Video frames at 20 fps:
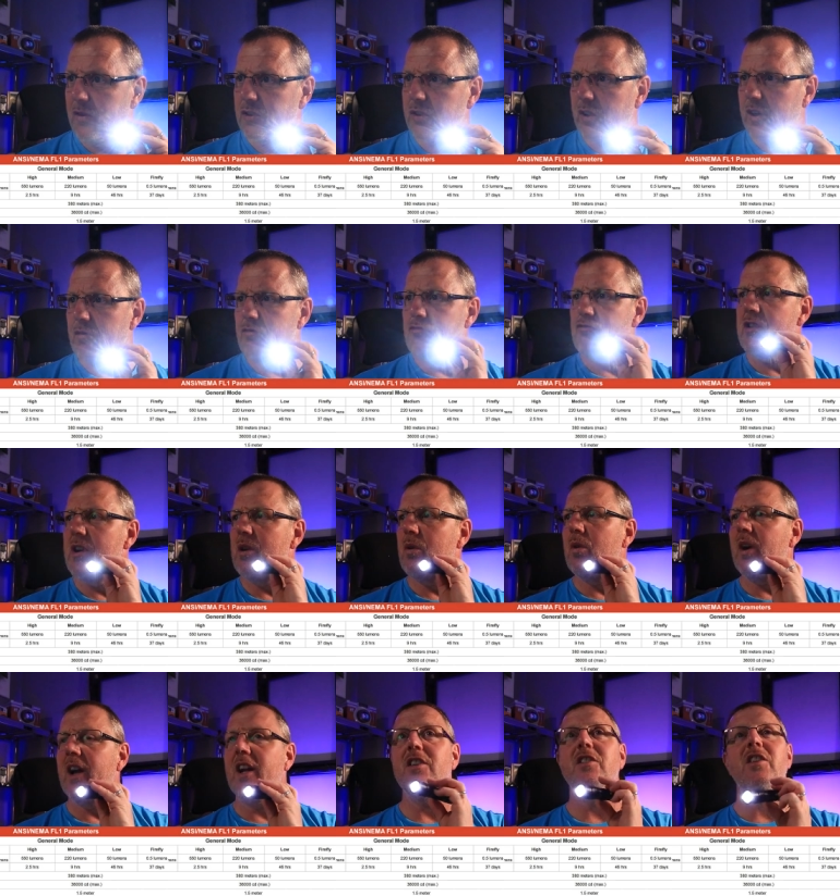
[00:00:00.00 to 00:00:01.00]
It's got a
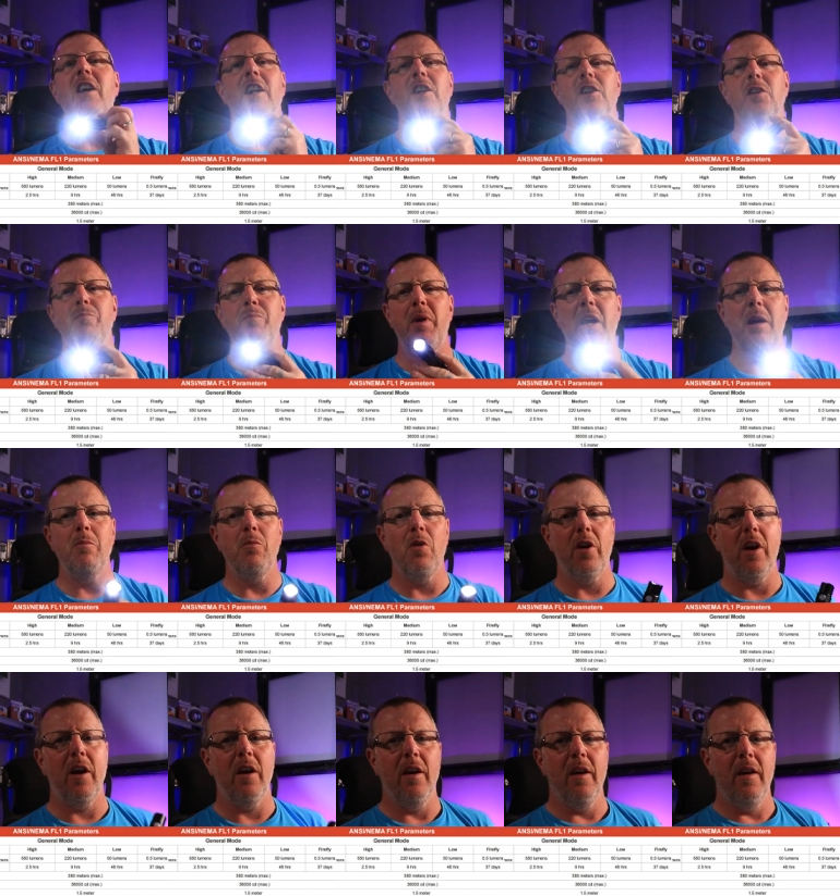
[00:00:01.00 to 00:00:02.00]
real intense beam
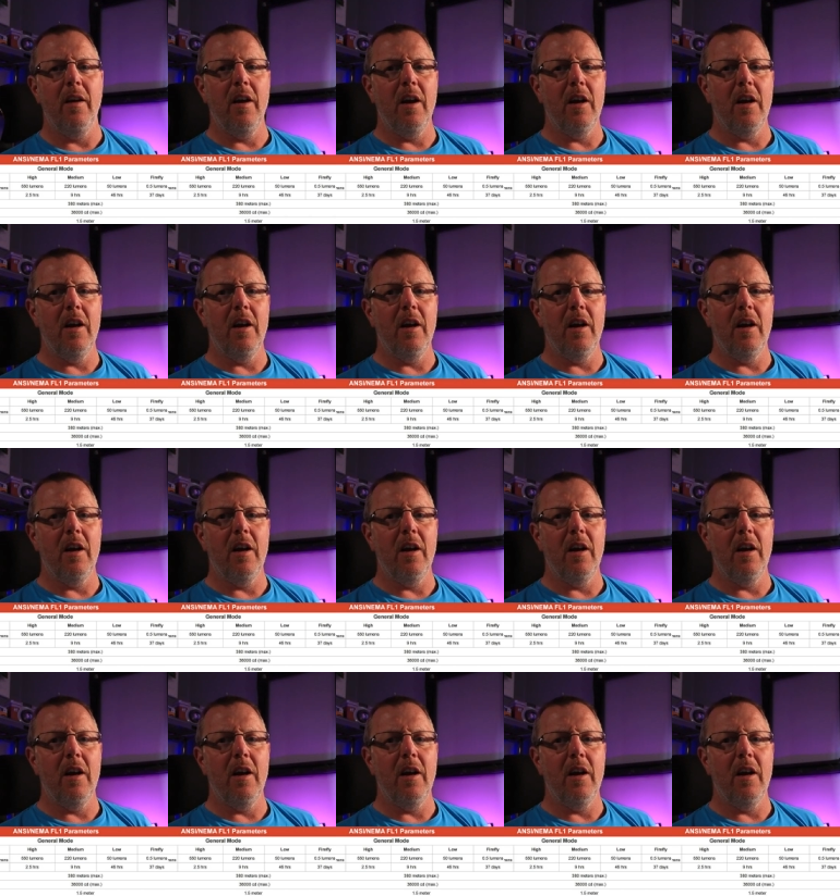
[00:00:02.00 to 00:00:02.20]
on it.